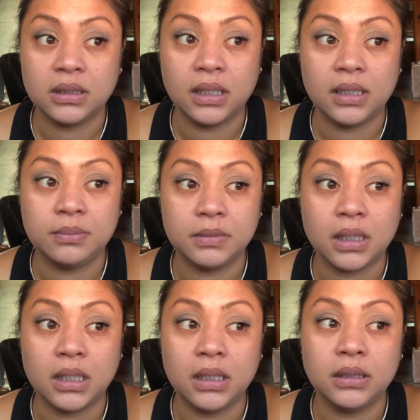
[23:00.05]
And I'm
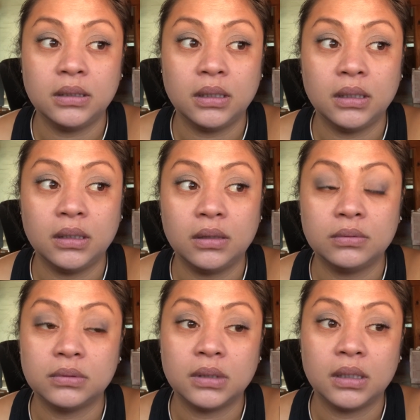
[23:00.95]
tan and I
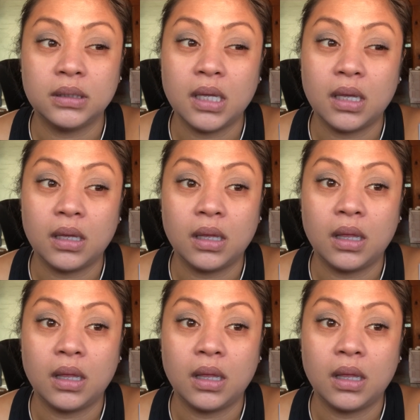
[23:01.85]
was like, eh,